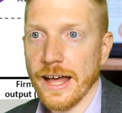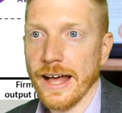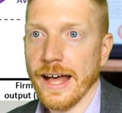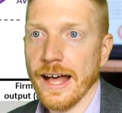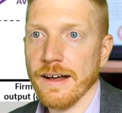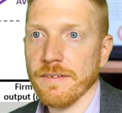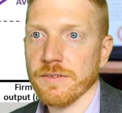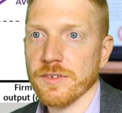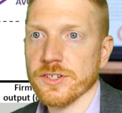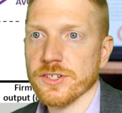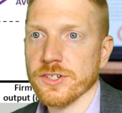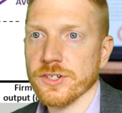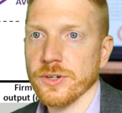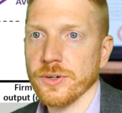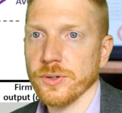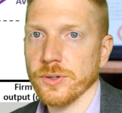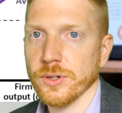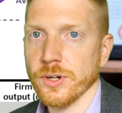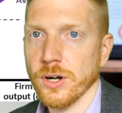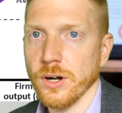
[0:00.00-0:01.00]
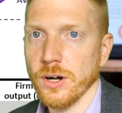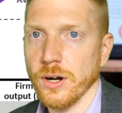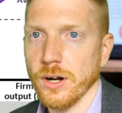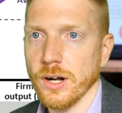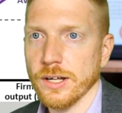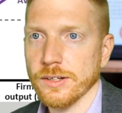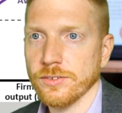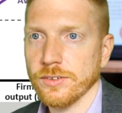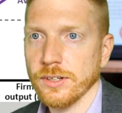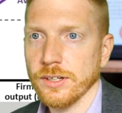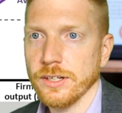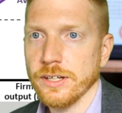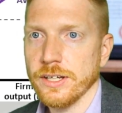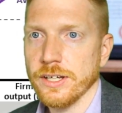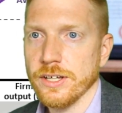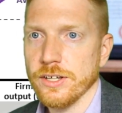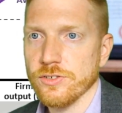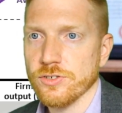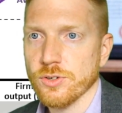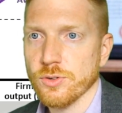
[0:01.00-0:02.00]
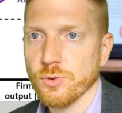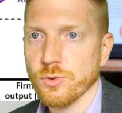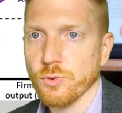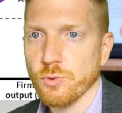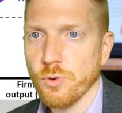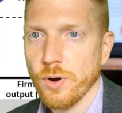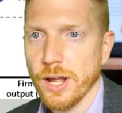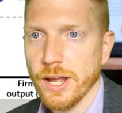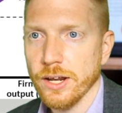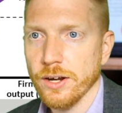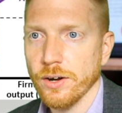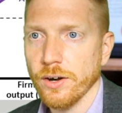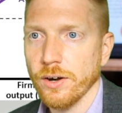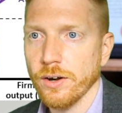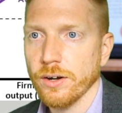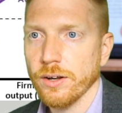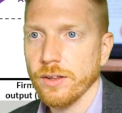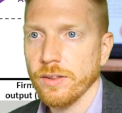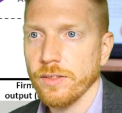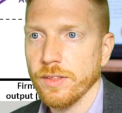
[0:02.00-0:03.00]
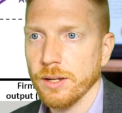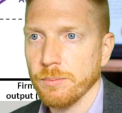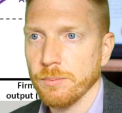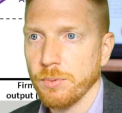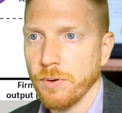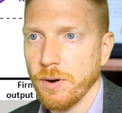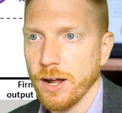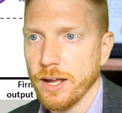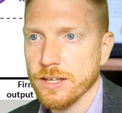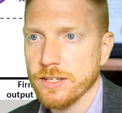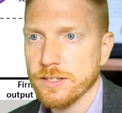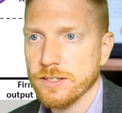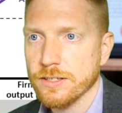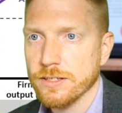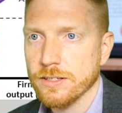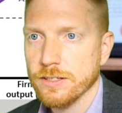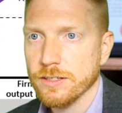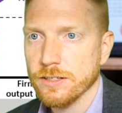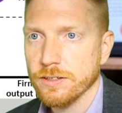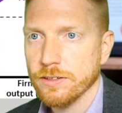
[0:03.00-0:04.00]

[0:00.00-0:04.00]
average total cost is greater than price.